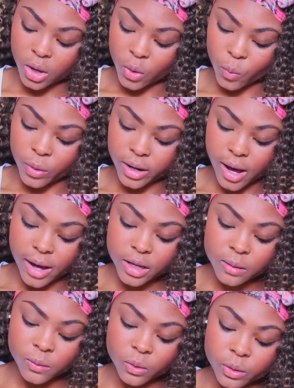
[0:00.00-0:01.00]
When I
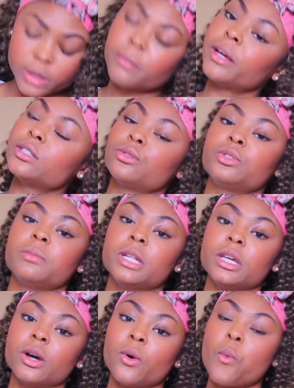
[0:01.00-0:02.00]
am on my social
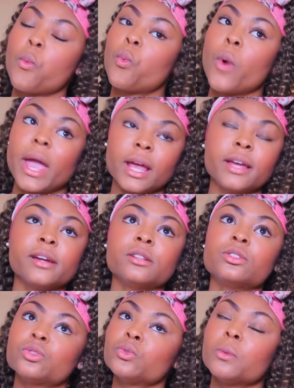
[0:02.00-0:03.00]
media way
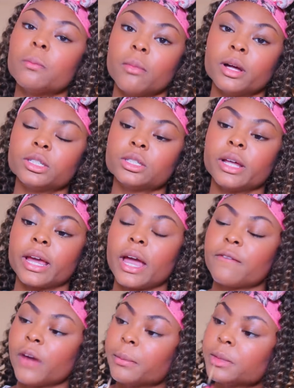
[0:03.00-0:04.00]
too much, like if I'm